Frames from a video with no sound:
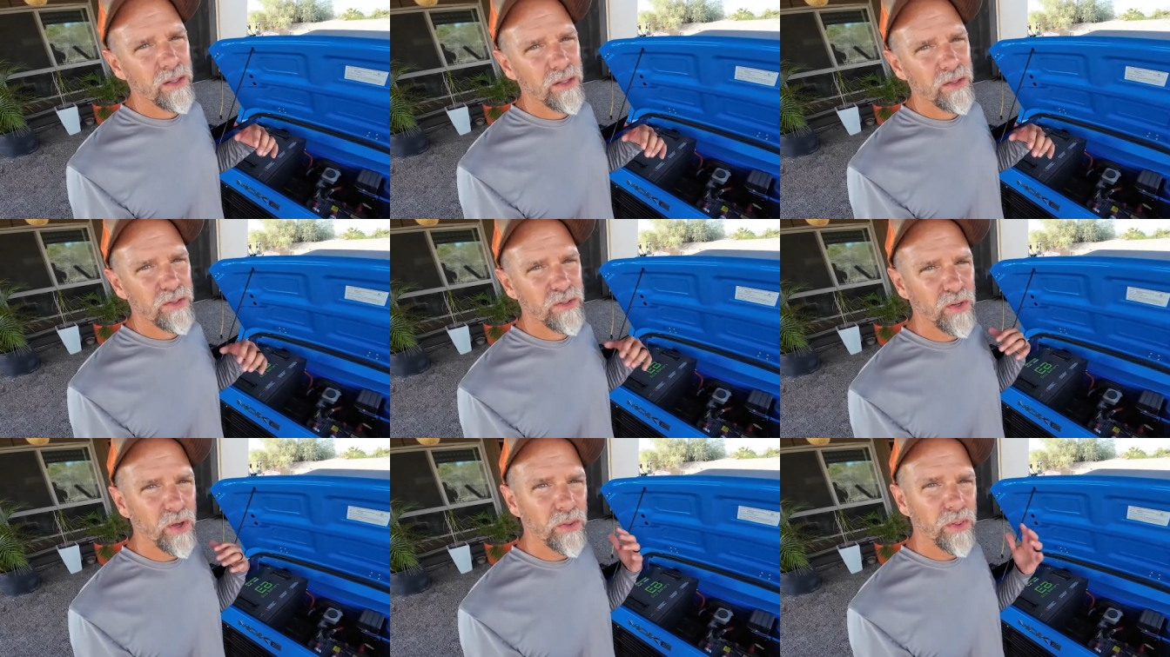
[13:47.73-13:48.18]

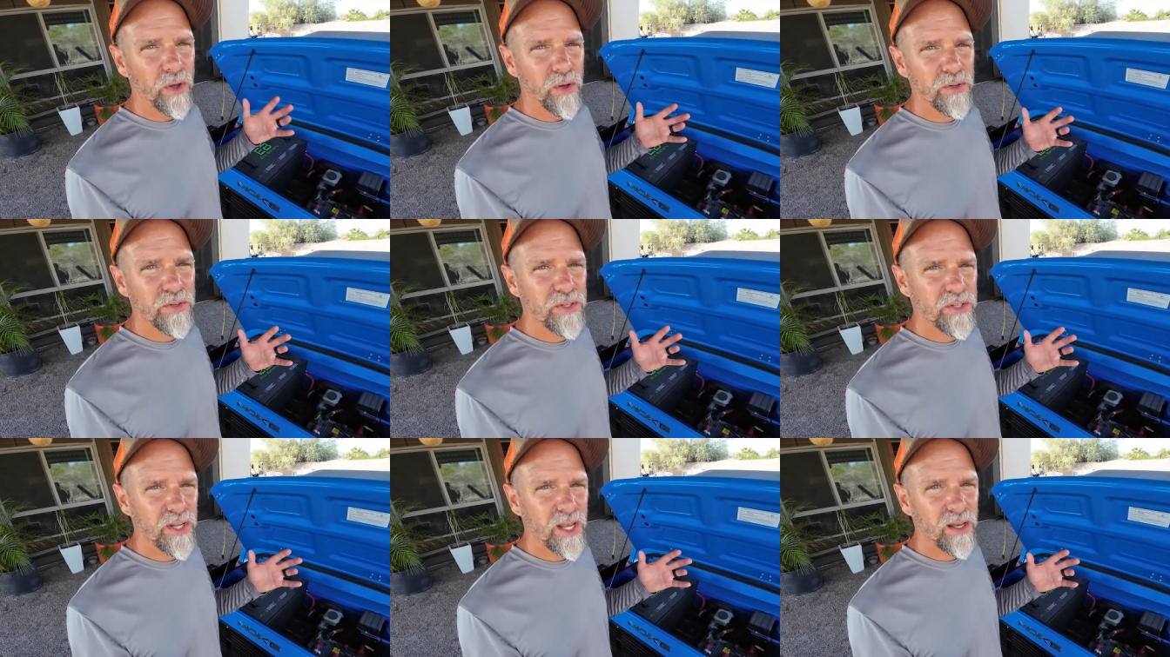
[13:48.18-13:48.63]
So
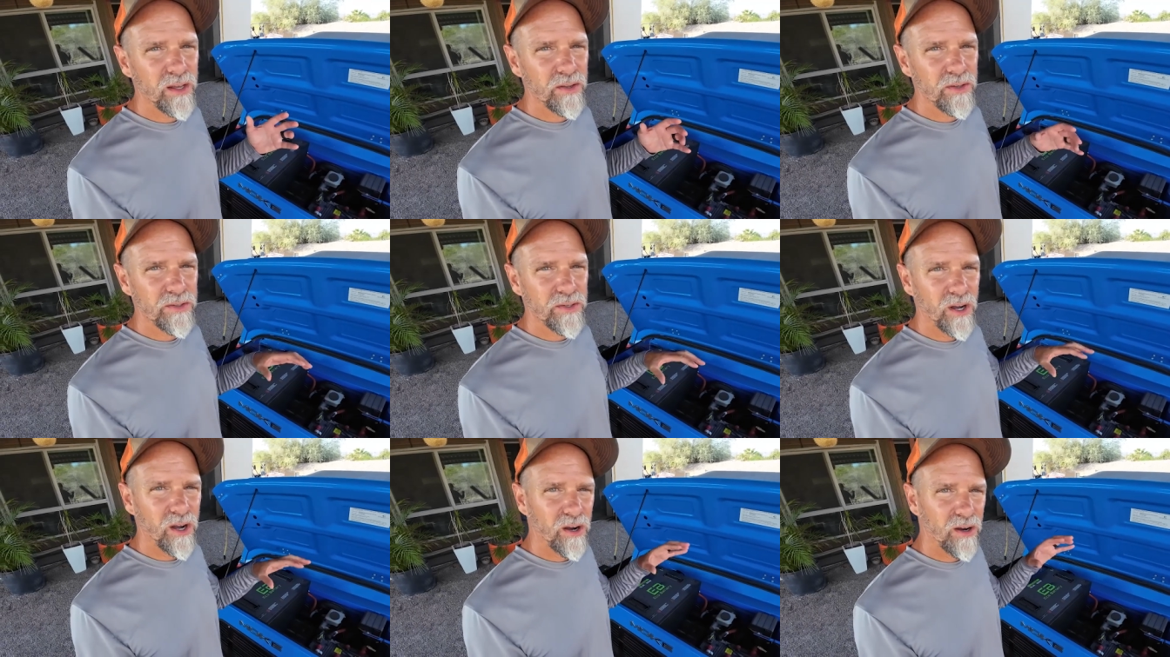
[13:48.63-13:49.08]
those
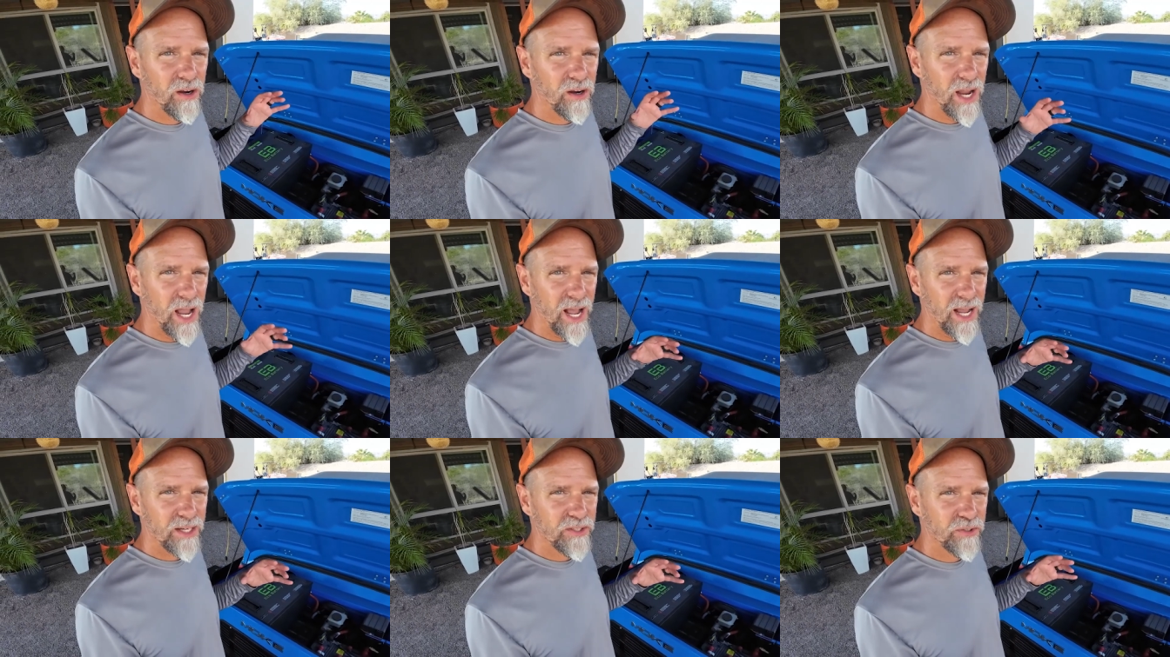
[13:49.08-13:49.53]
cells are
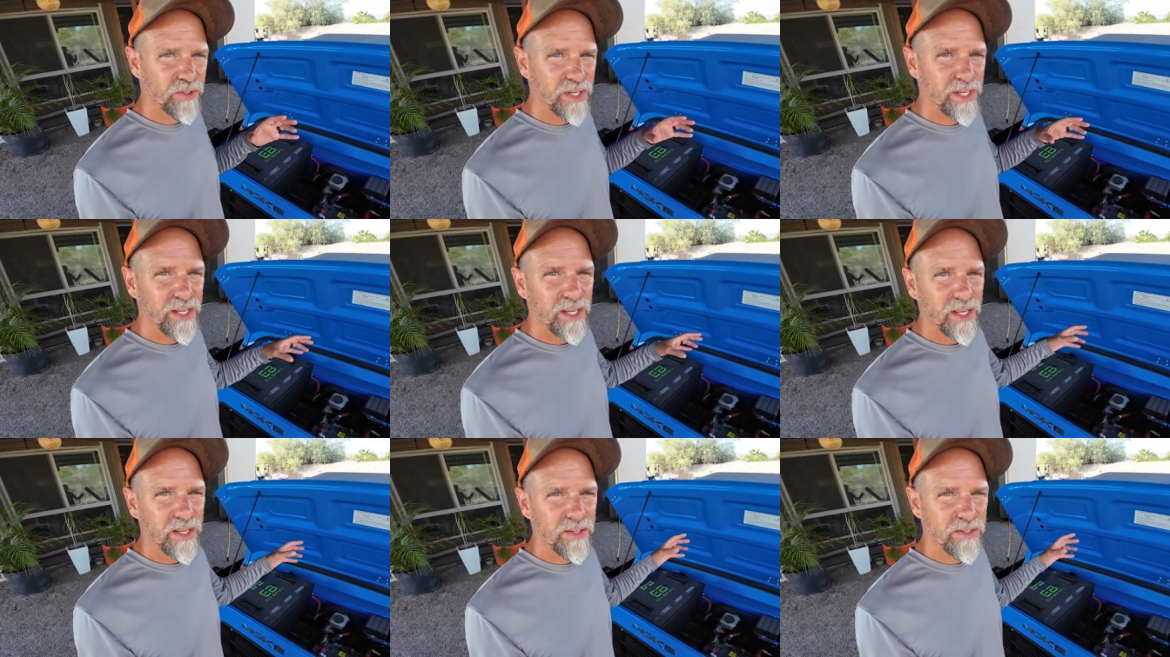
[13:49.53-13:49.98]

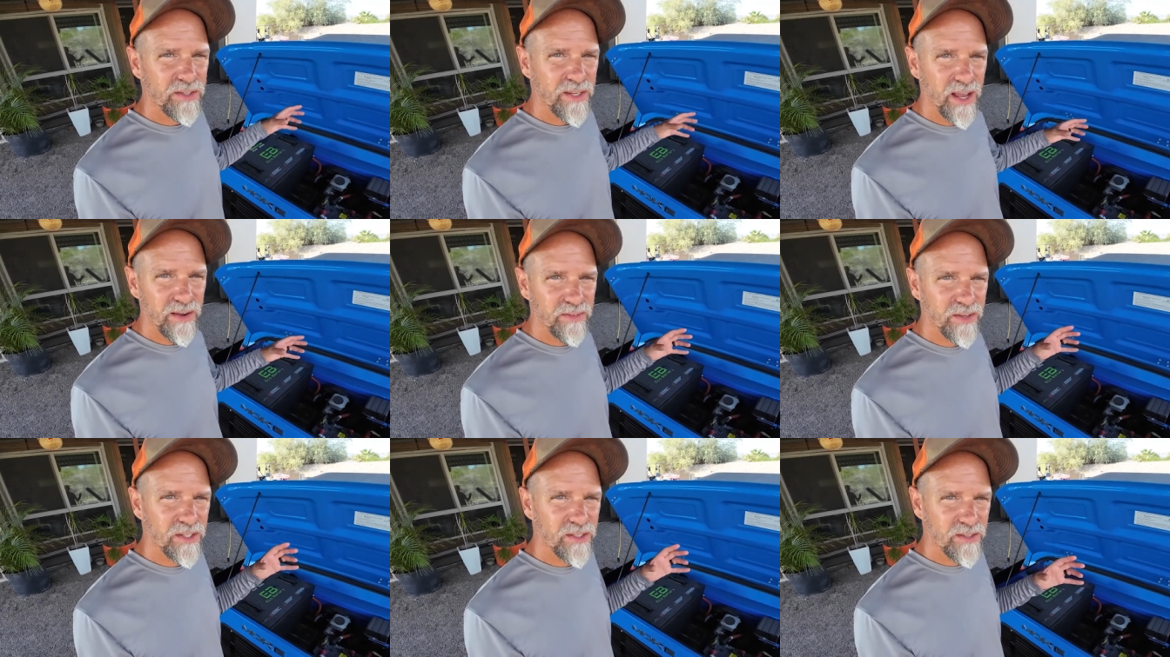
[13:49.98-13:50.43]
actually
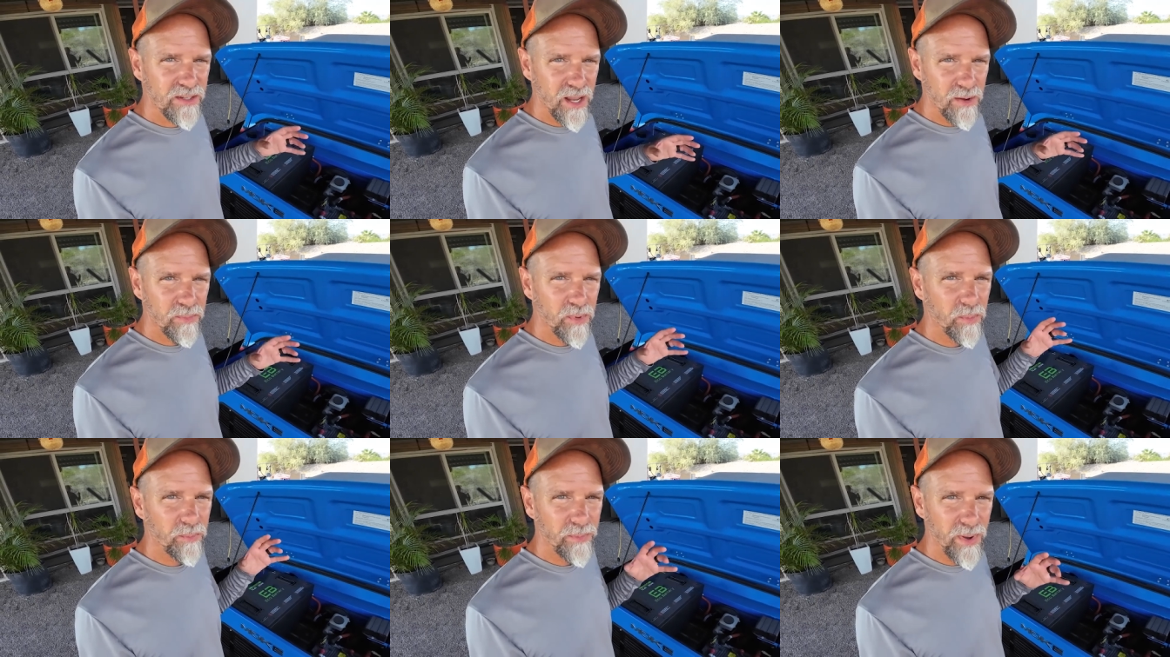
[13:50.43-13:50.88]
7
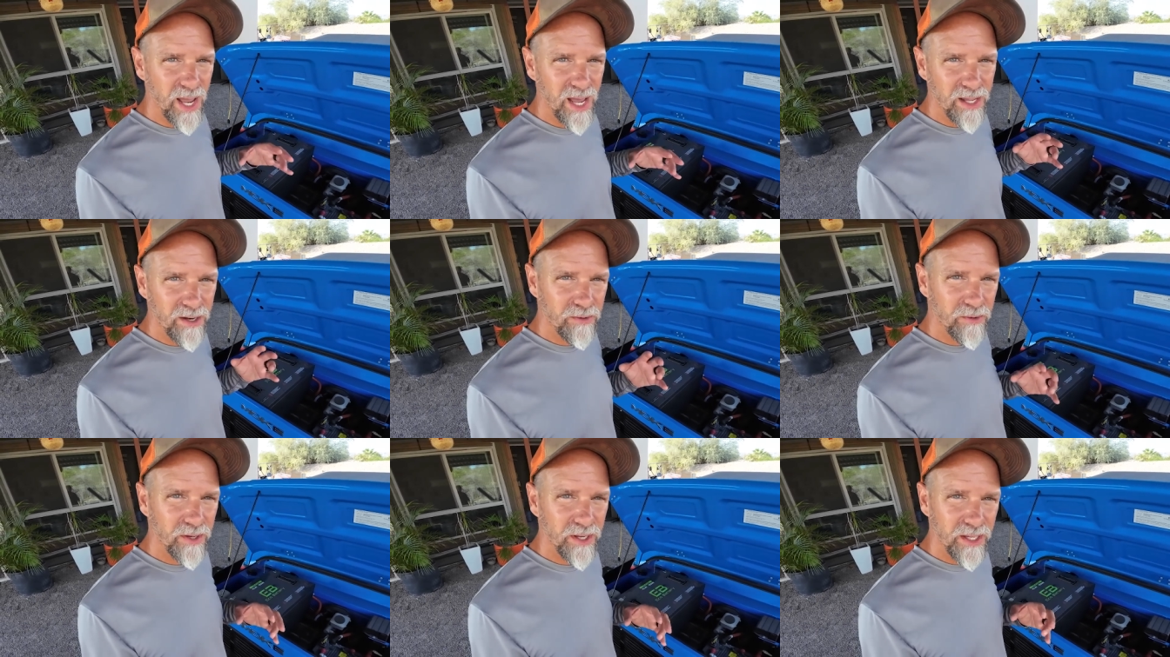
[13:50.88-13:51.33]
separate
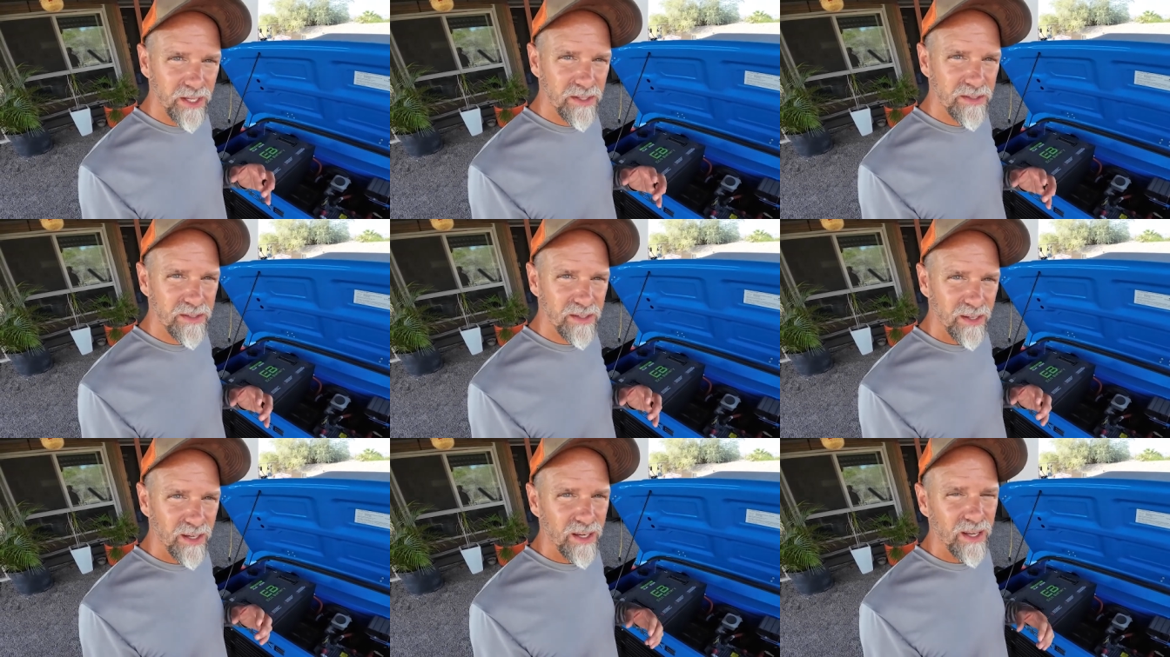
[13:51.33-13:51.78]

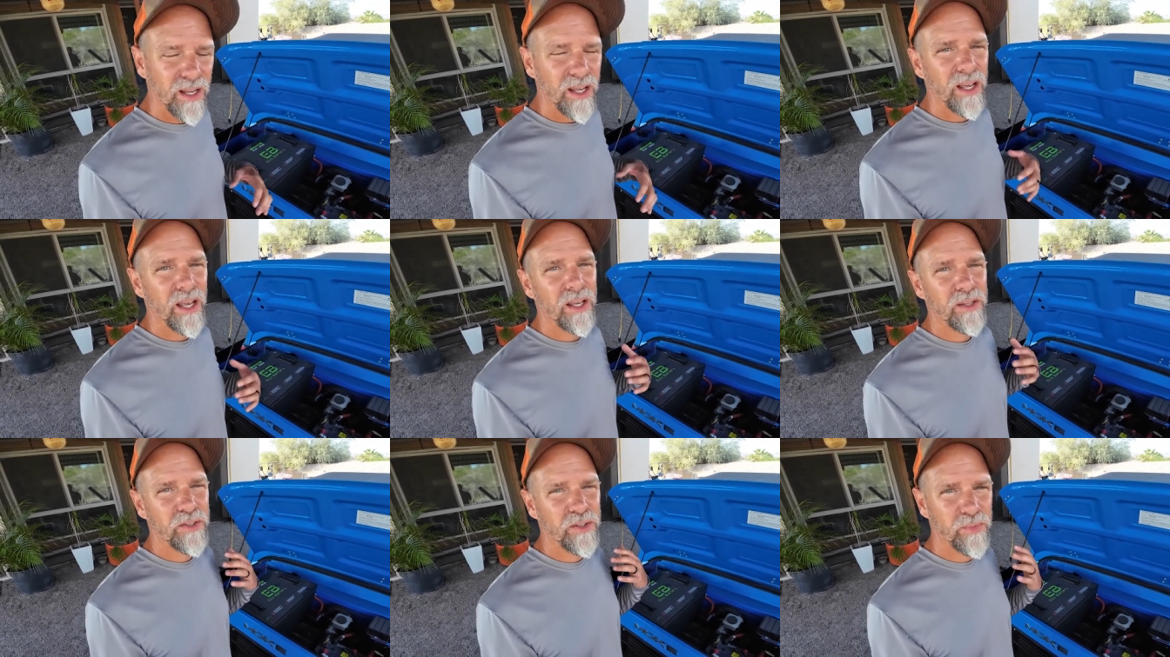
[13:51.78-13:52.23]
batteries
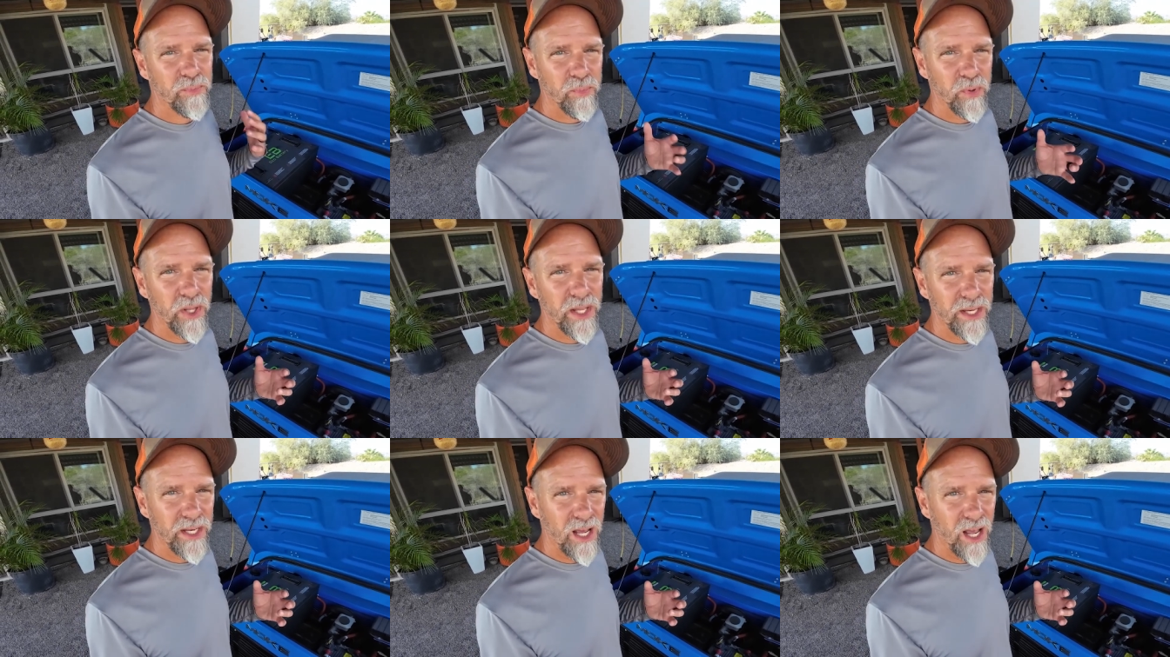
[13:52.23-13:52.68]

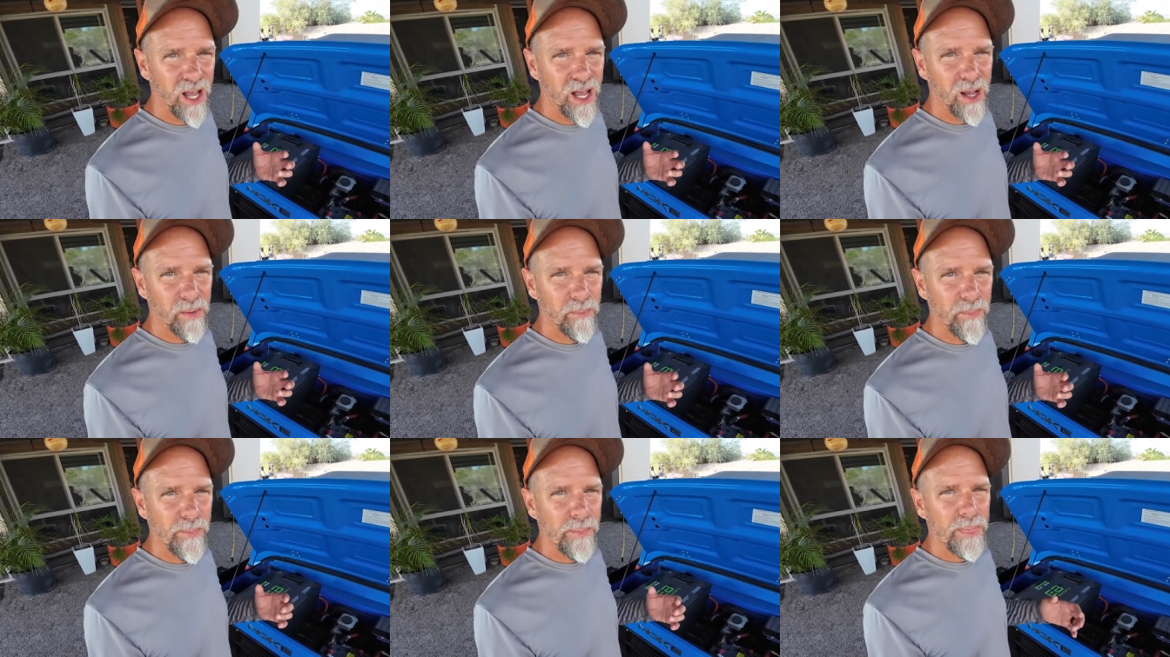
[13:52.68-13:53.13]
split
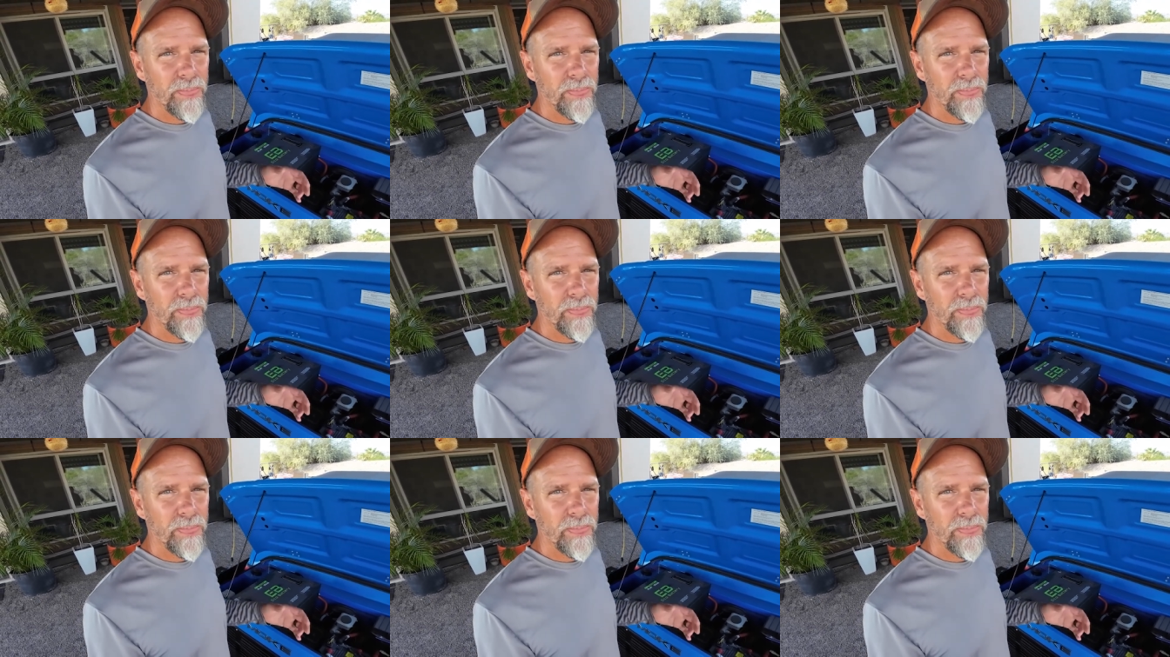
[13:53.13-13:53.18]
up.